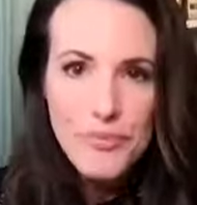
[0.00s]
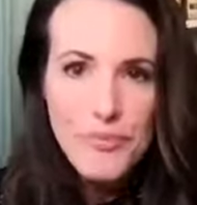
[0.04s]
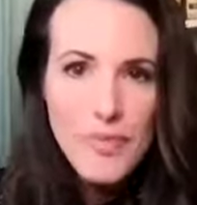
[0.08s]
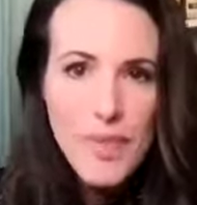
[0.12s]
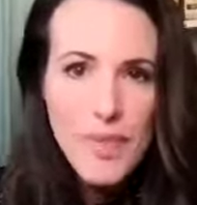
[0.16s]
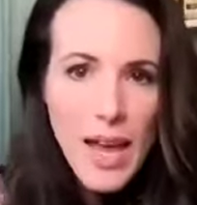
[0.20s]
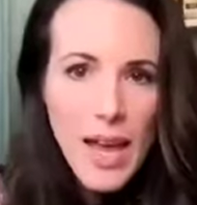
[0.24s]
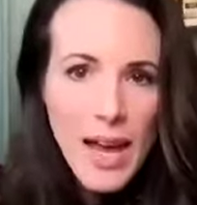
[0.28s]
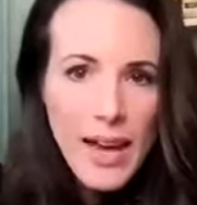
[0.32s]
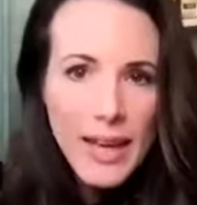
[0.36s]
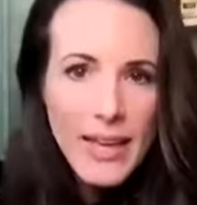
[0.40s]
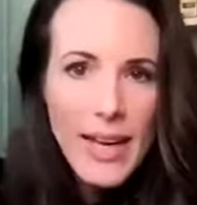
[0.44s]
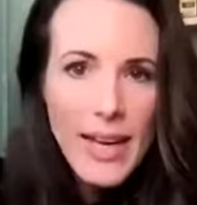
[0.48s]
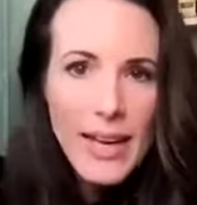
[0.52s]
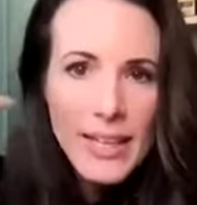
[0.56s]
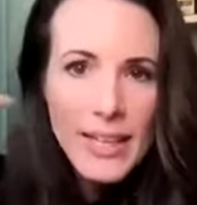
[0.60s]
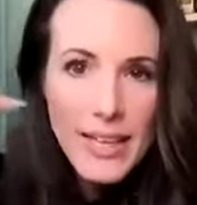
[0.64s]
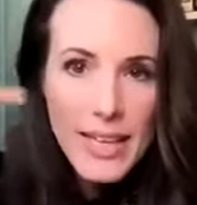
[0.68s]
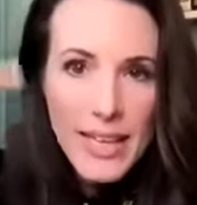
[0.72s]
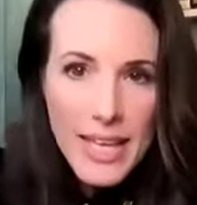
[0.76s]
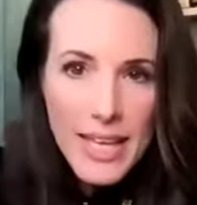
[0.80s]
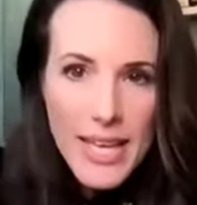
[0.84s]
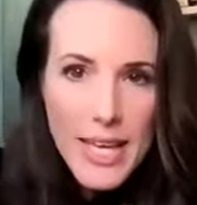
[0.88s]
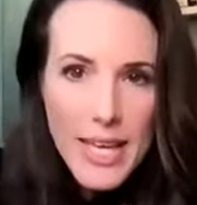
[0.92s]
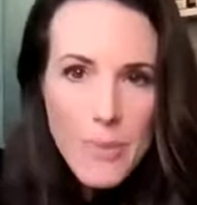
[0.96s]
I kind
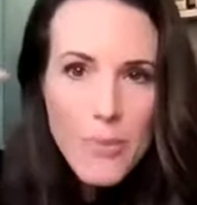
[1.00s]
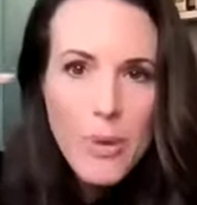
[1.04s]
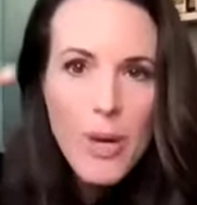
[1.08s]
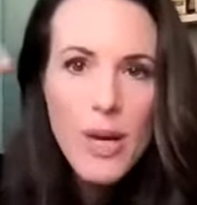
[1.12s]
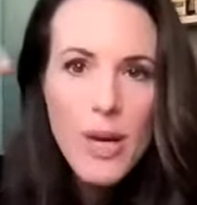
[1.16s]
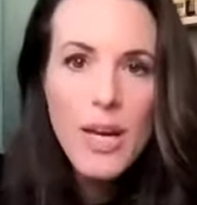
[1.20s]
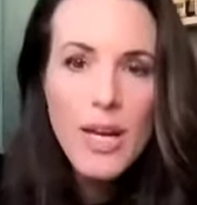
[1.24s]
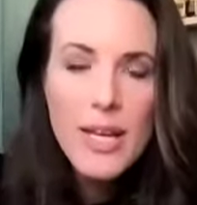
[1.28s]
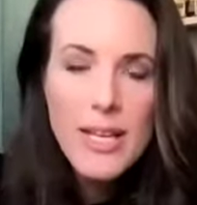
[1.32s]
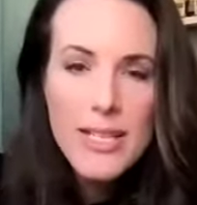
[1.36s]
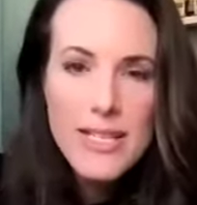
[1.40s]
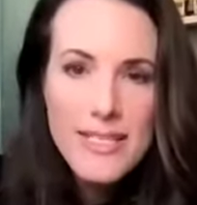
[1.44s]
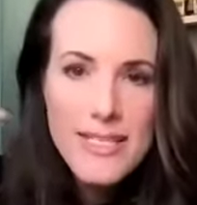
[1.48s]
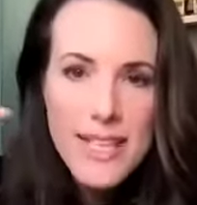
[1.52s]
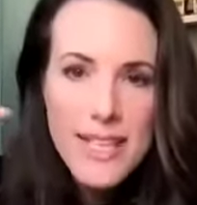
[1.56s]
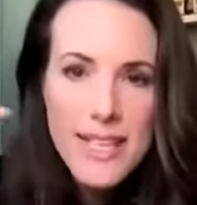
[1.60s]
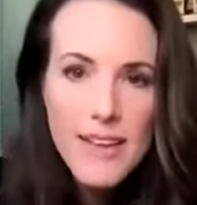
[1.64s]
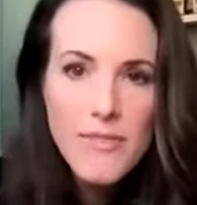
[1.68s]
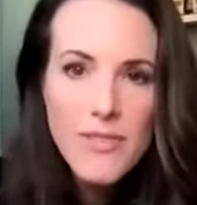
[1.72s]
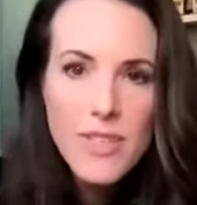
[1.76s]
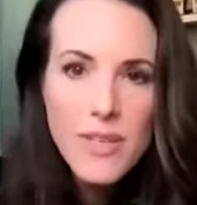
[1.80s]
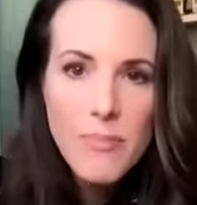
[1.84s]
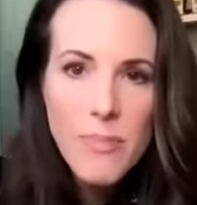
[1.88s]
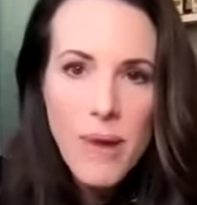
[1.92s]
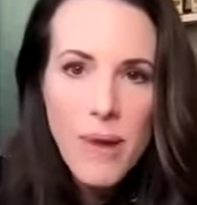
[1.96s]
of keep
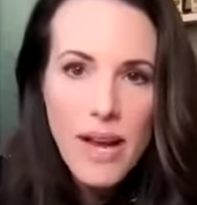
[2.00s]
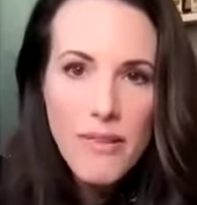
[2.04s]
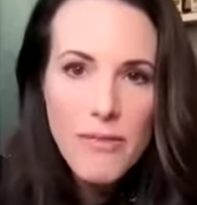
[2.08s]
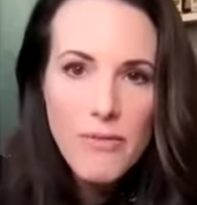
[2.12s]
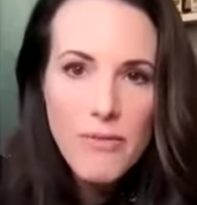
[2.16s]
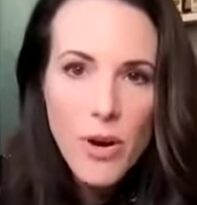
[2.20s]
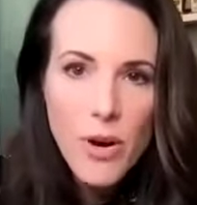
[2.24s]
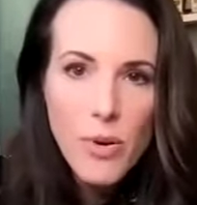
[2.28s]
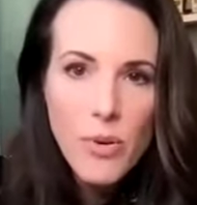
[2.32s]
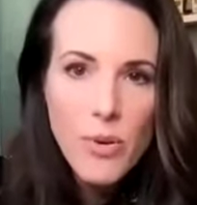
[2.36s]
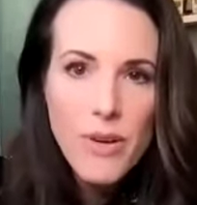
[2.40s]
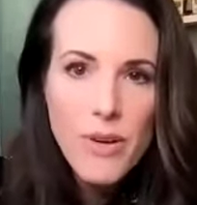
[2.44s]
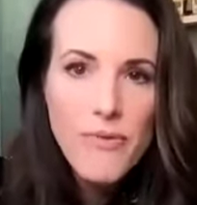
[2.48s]
saved in my phone.